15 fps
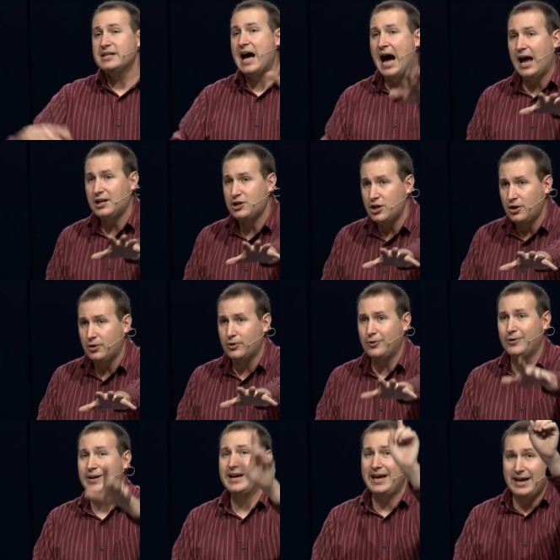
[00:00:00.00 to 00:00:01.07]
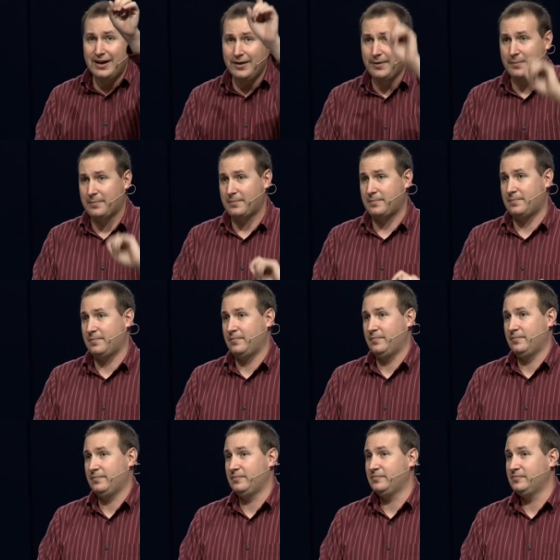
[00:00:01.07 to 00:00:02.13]
Not you, him.
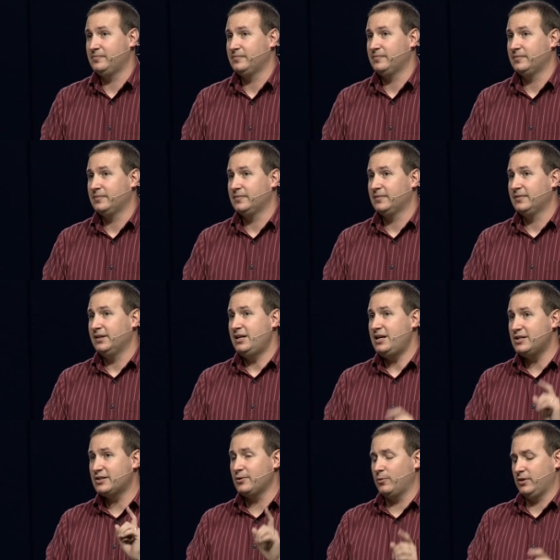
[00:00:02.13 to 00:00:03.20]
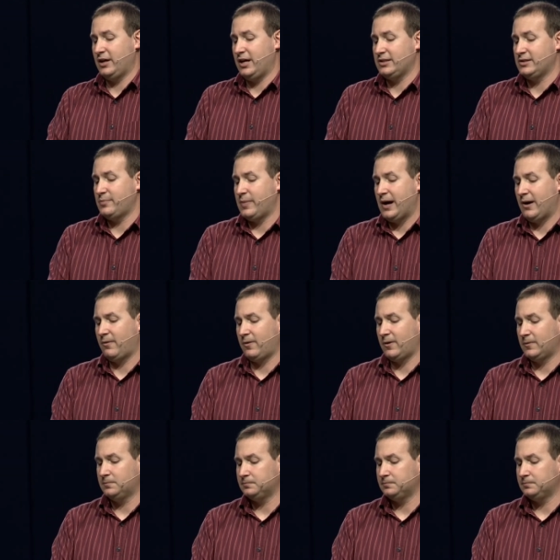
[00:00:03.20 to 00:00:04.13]
He's the one that has the power.